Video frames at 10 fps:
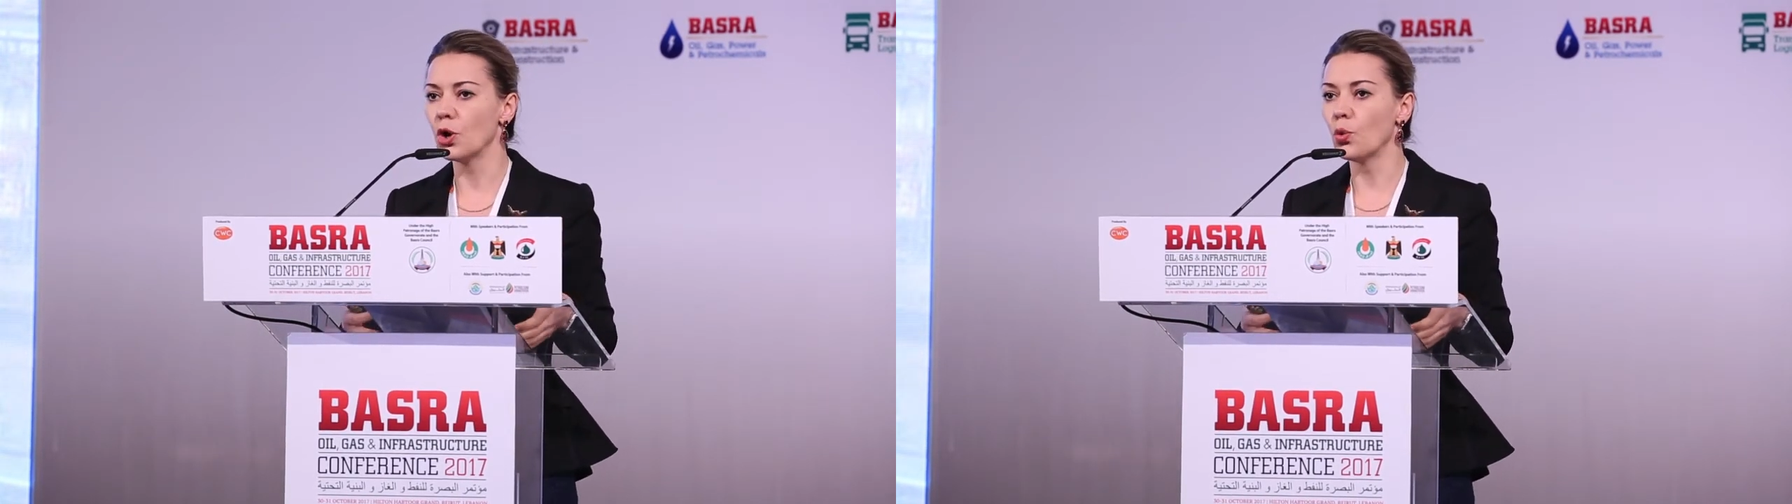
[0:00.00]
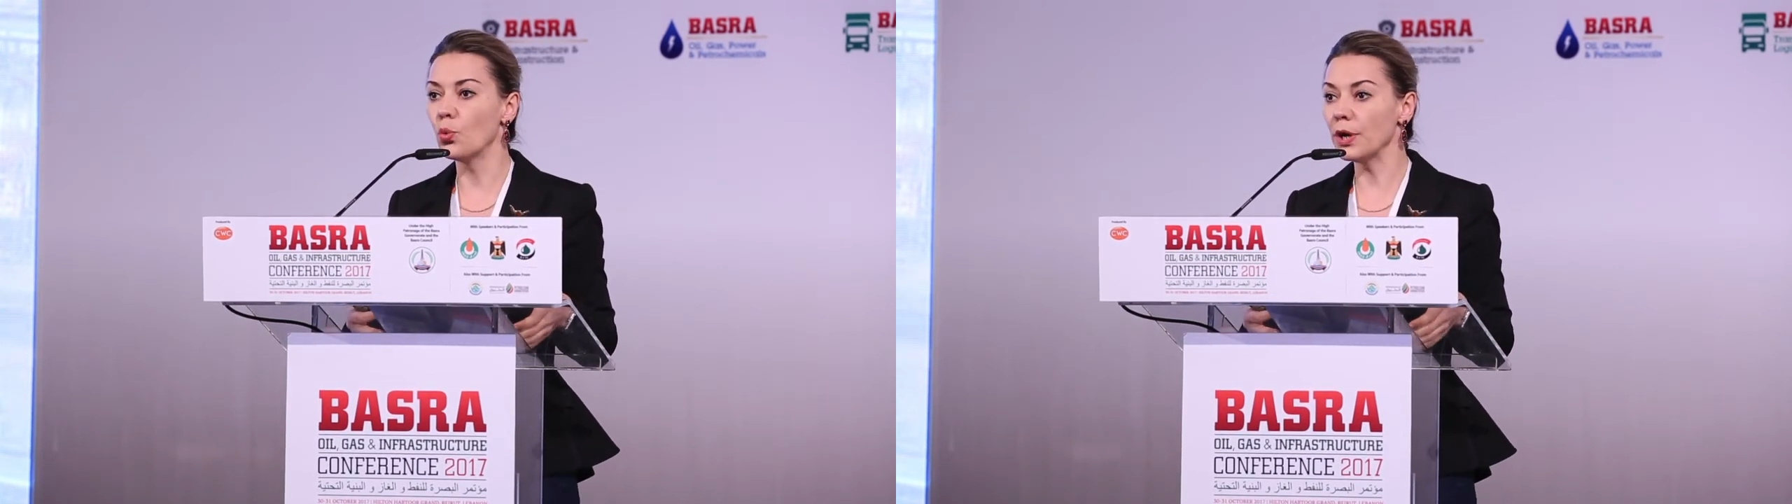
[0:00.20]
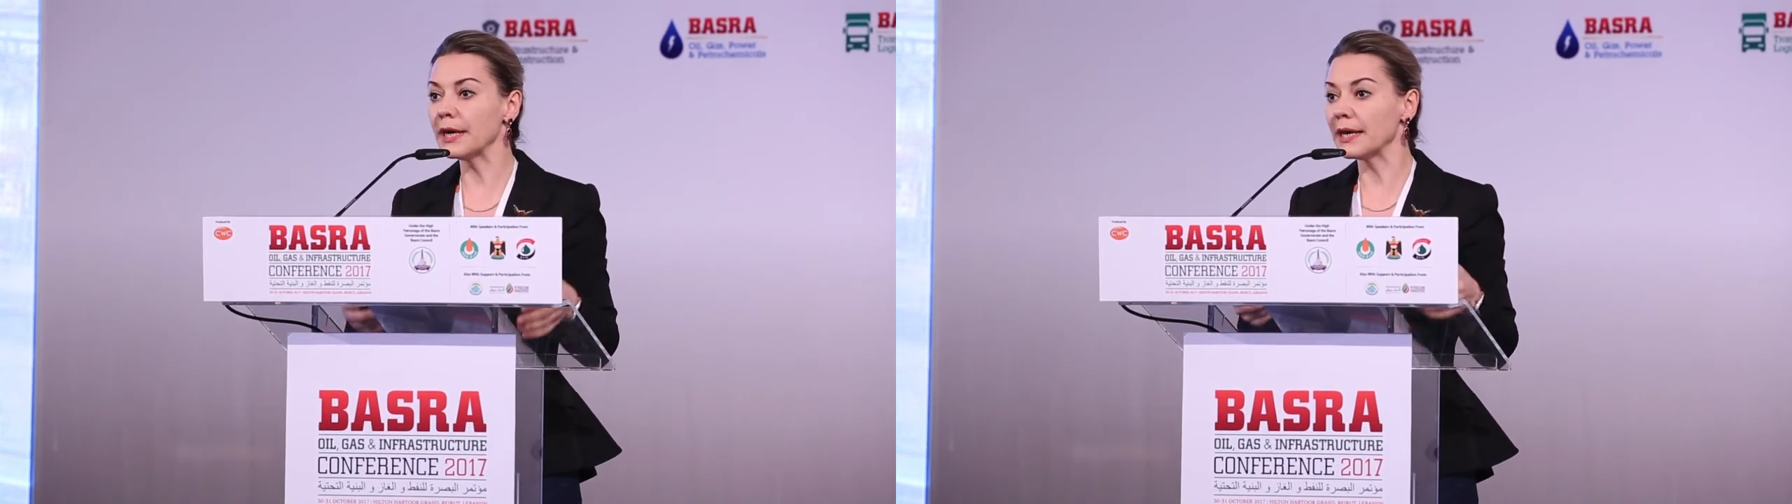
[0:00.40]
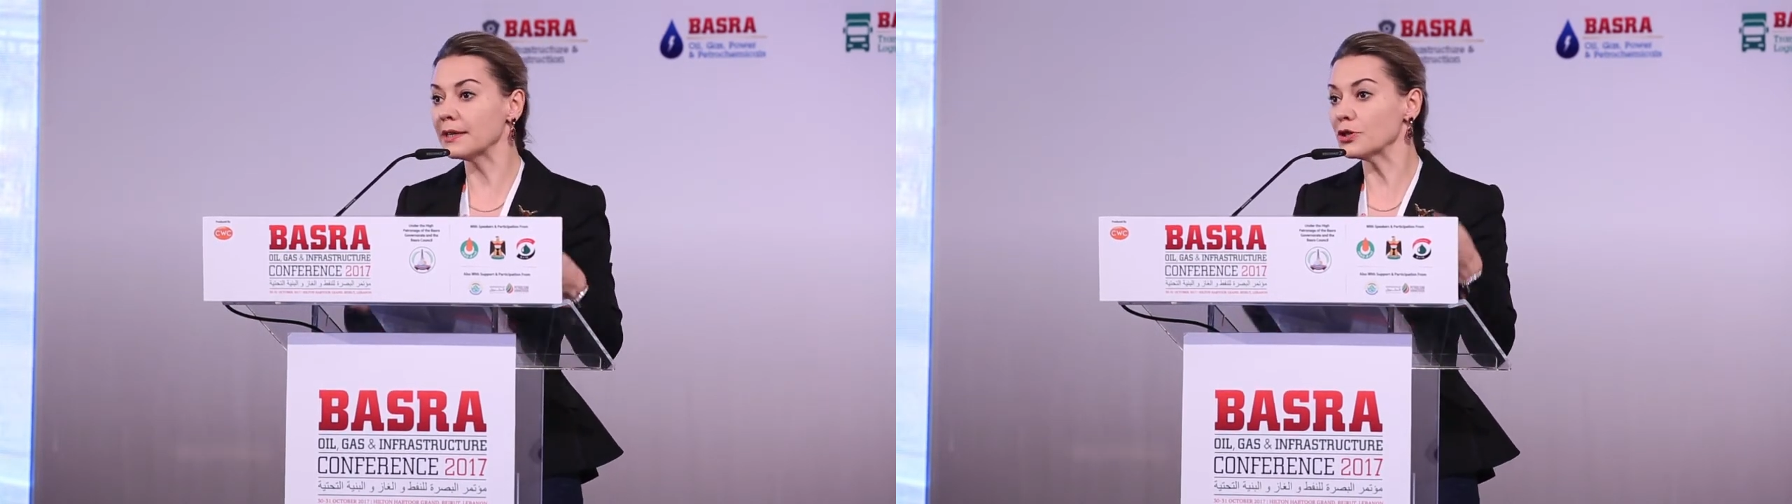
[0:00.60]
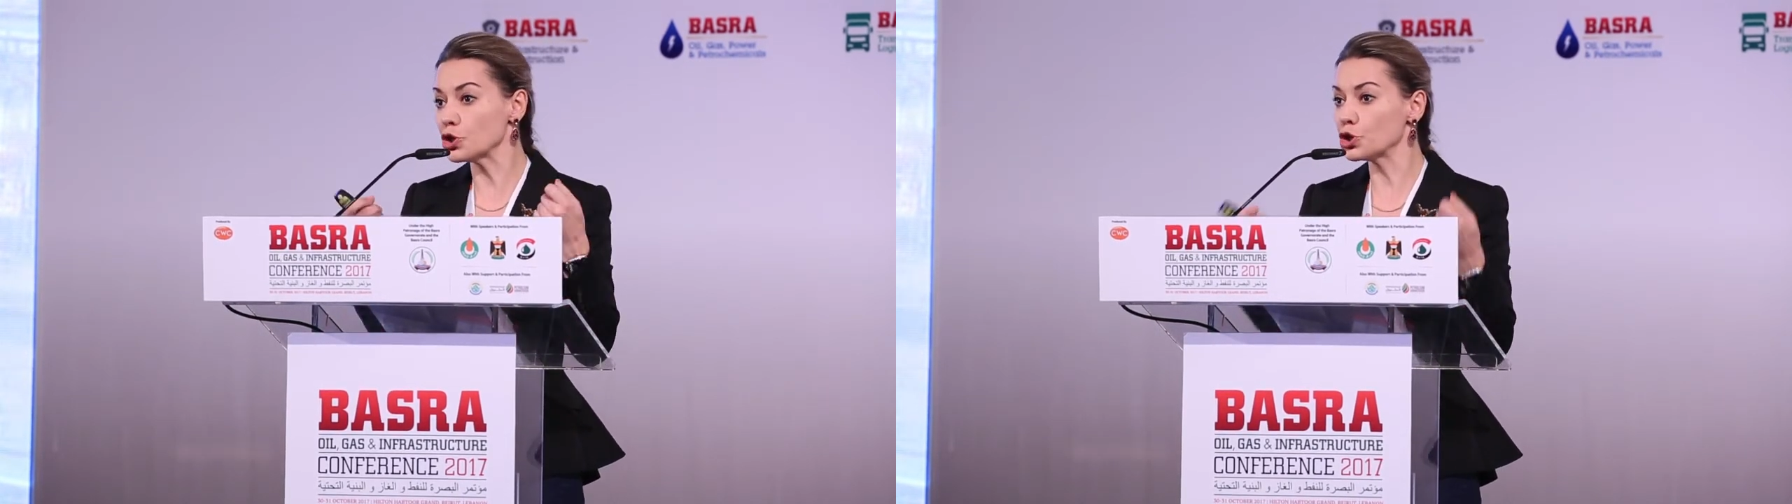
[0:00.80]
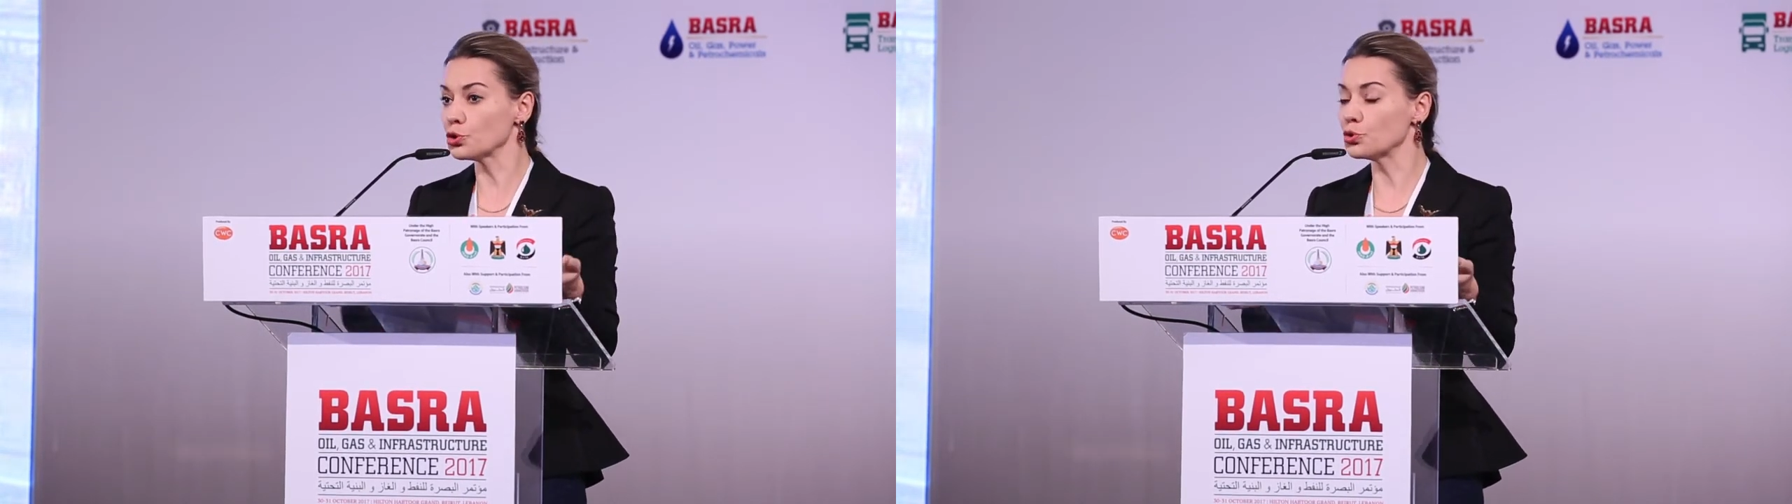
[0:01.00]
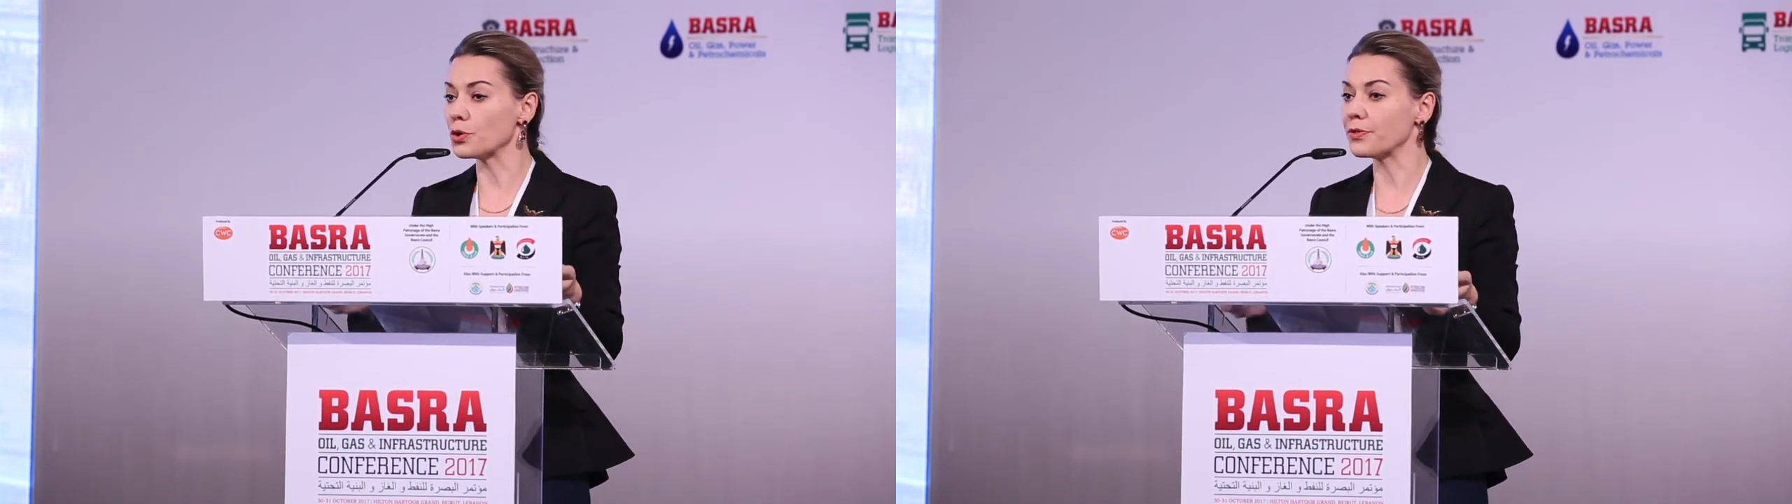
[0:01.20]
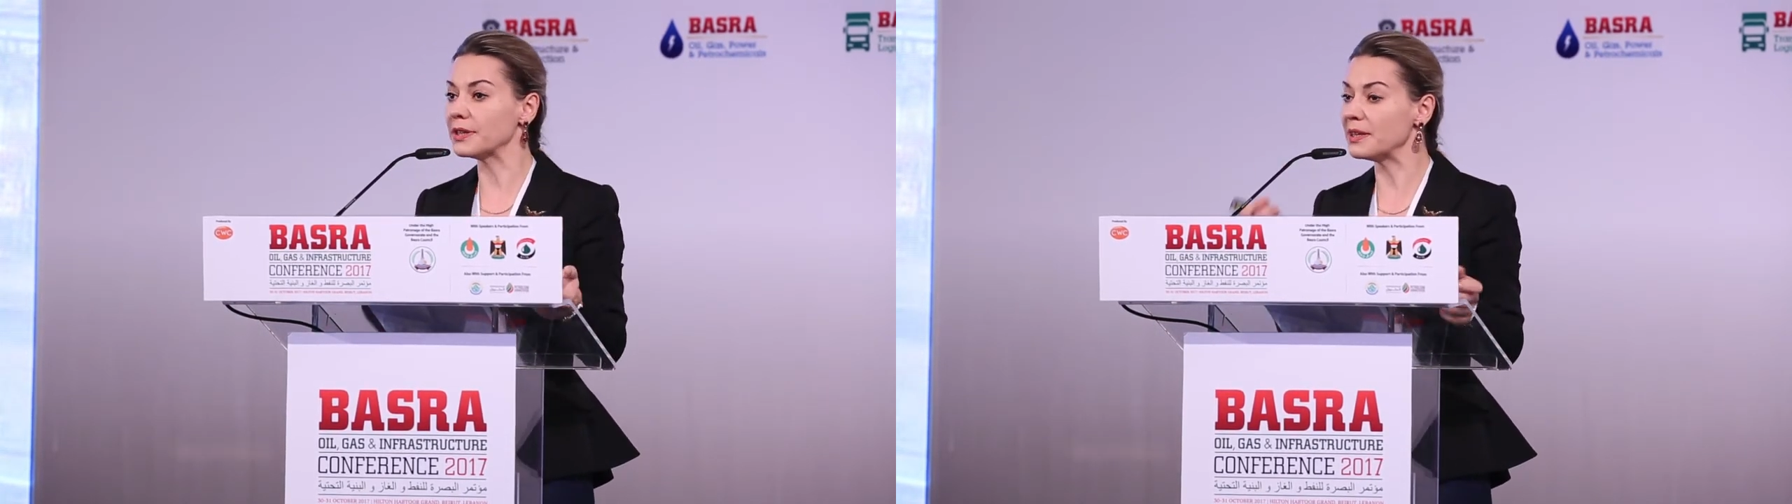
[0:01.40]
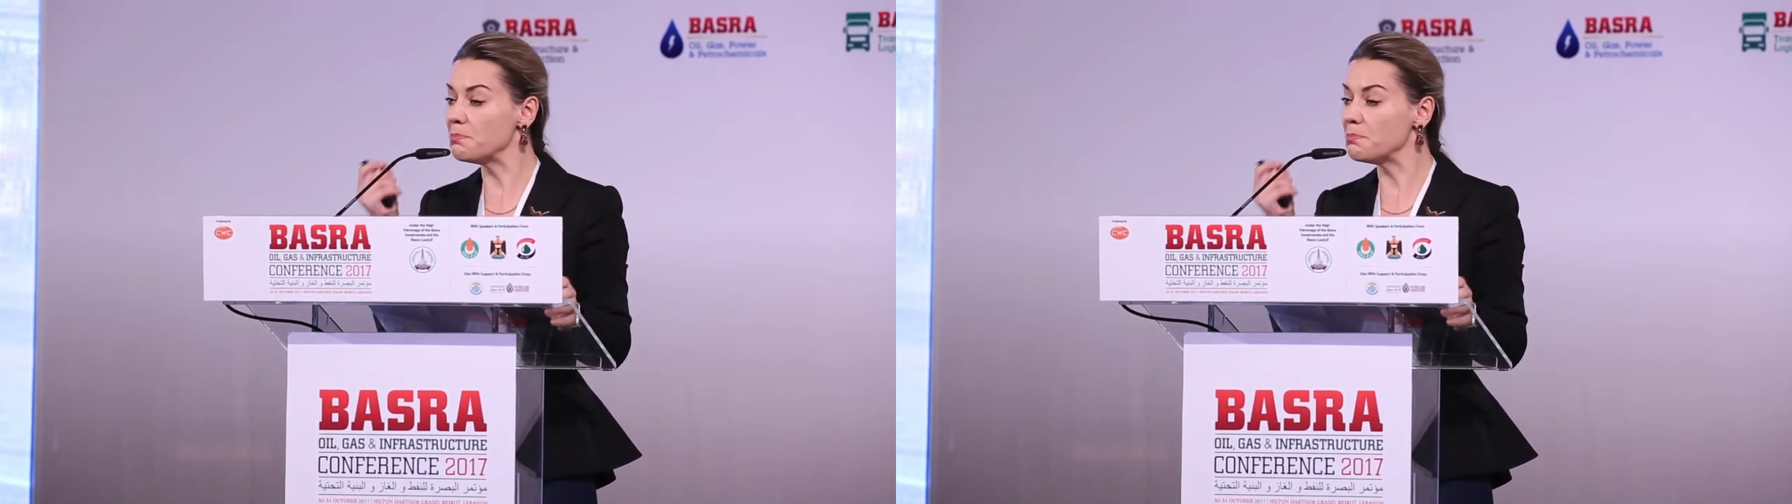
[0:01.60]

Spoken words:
we can ensure that the